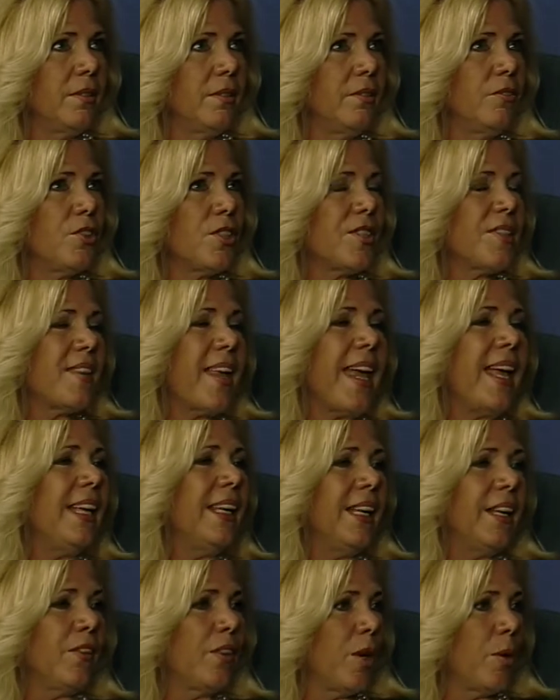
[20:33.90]
just
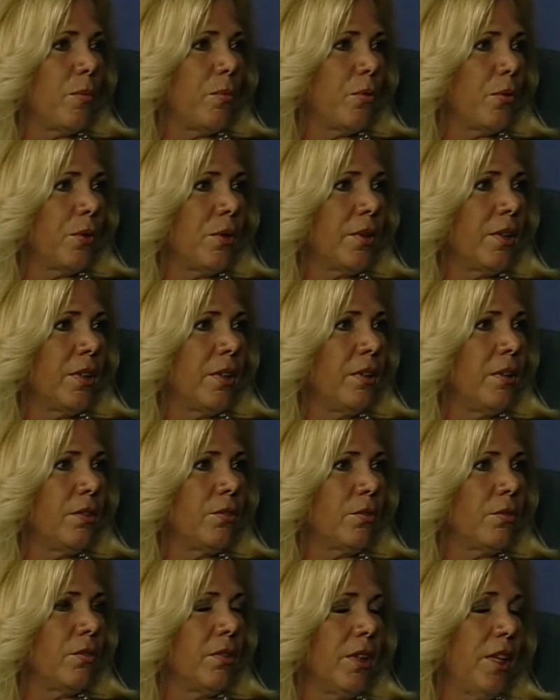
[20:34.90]
thanking them for
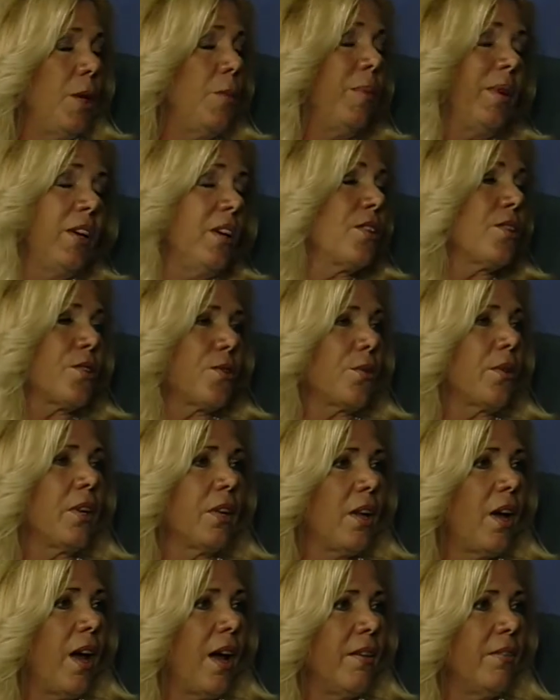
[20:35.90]
keeping history
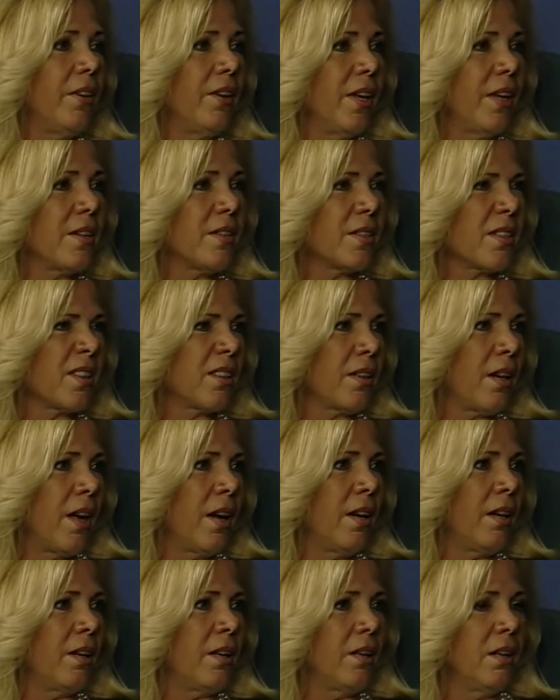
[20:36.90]
alive, and that's
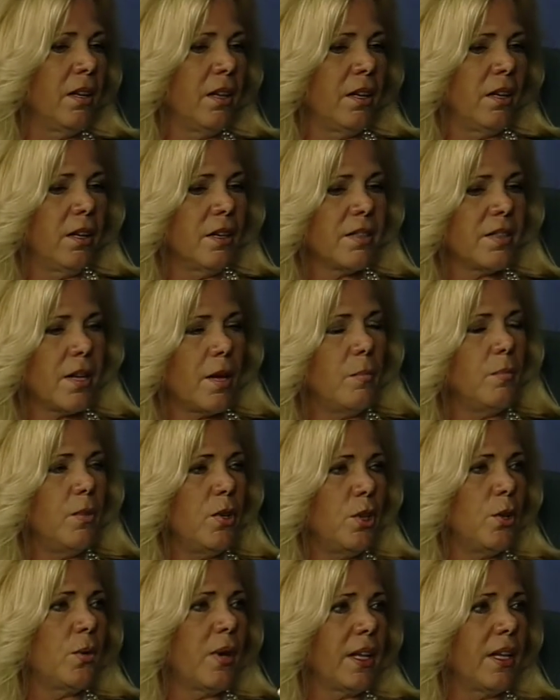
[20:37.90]
kind of something
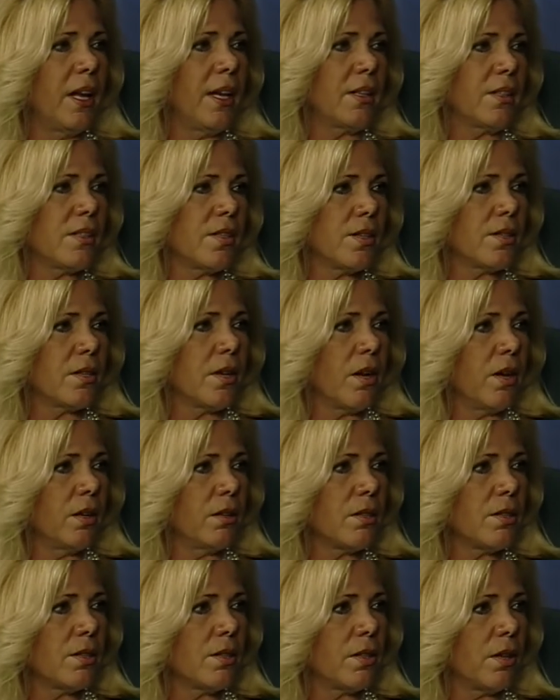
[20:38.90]
new I'd like to
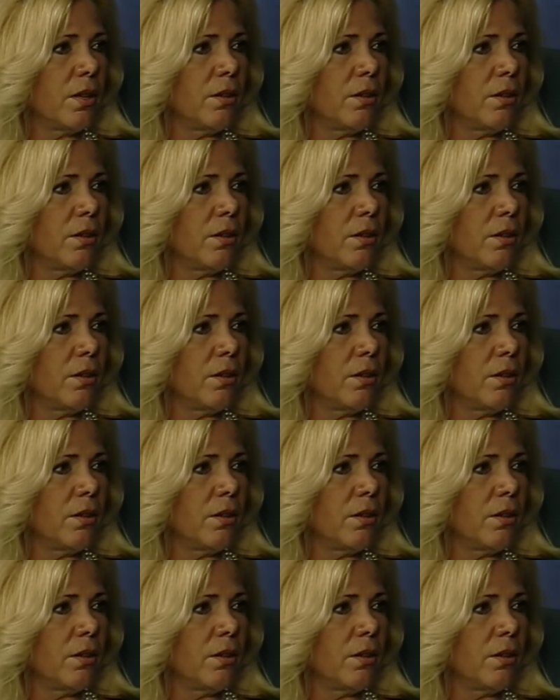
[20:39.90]
start. So